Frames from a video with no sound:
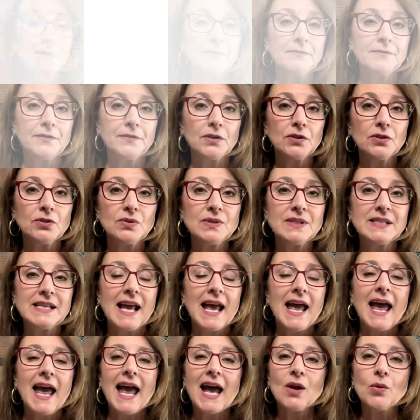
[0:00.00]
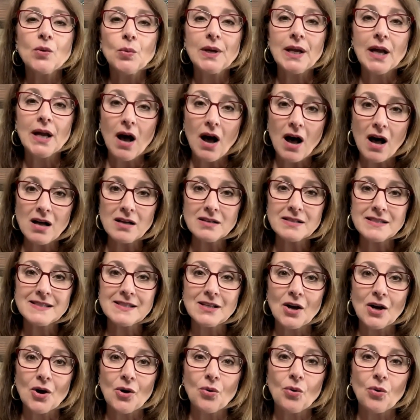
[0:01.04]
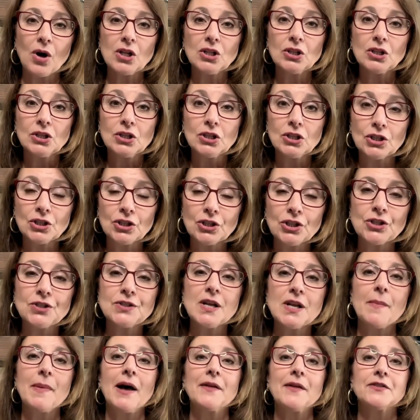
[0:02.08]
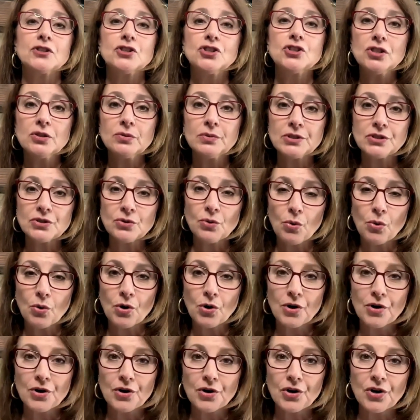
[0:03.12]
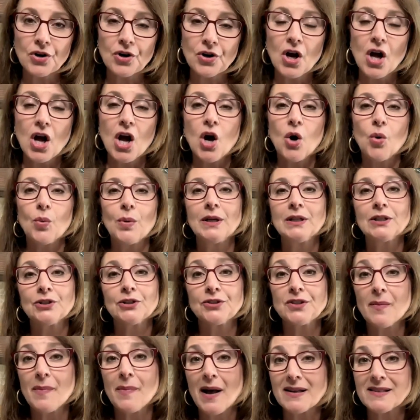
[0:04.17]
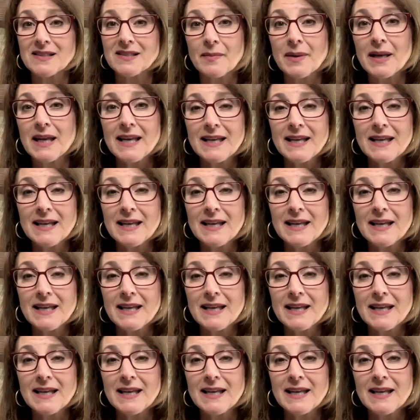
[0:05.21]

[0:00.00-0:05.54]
some foods. And we also learned about the Jewish quarter. We learned about some